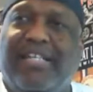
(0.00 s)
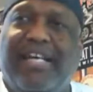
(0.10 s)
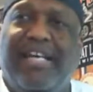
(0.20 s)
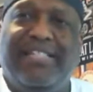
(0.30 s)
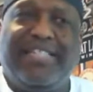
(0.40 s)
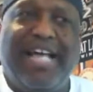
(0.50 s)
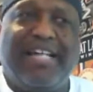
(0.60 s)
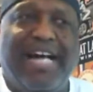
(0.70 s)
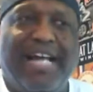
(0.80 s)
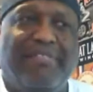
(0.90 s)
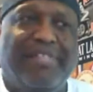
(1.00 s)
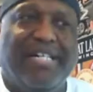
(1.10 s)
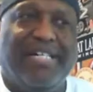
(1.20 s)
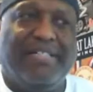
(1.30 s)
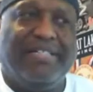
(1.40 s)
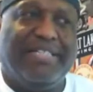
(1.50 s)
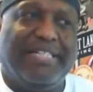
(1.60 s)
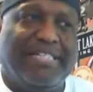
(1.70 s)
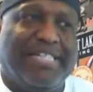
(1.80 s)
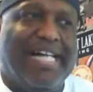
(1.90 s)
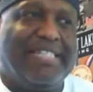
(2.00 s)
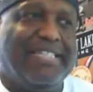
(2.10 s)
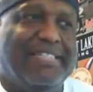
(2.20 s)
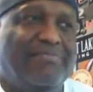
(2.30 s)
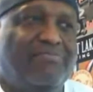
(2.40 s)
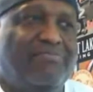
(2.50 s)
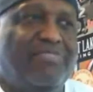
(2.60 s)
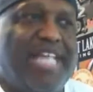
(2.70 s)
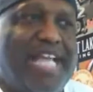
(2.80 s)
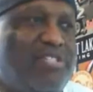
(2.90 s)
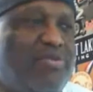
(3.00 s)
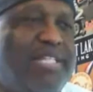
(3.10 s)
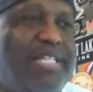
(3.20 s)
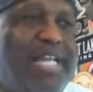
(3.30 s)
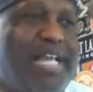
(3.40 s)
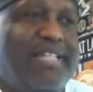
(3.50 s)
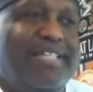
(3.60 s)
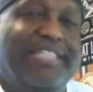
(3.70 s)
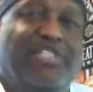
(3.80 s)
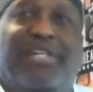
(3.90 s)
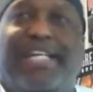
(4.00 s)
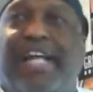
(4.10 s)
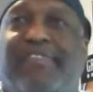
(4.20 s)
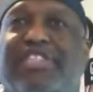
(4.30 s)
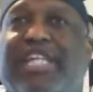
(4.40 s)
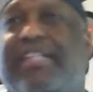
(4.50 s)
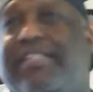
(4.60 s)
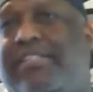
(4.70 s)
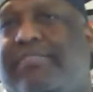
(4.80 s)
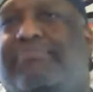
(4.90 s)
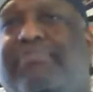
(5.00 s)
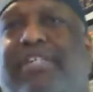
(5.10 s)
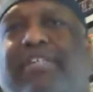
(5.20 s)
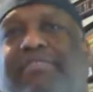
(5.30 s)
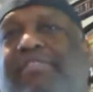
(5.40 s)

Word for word: and it's got kind of a classic taste with it, and you get to drink out of a chalice. So,